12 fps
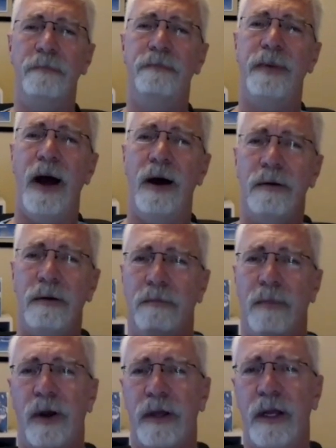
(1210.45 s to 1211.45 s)
about
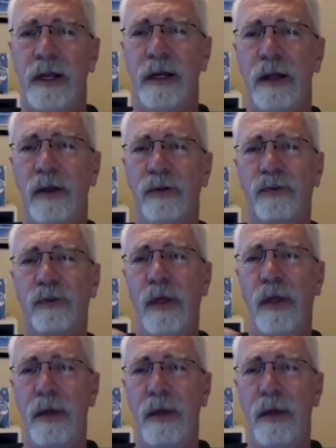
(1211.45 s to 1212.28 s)
marketing is